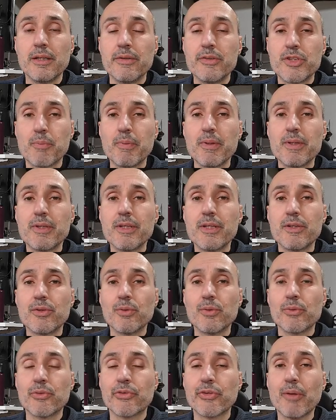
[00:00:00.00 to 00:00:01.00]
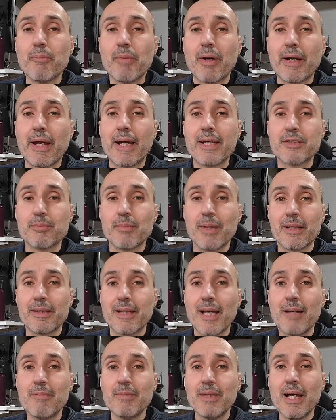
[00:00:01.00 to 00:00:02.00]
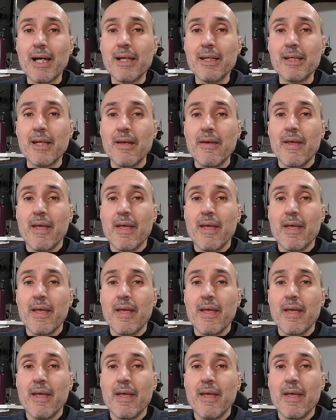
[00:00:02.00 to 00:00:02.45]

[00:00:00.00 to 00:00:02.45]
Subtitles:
GPT to summarize my timeline,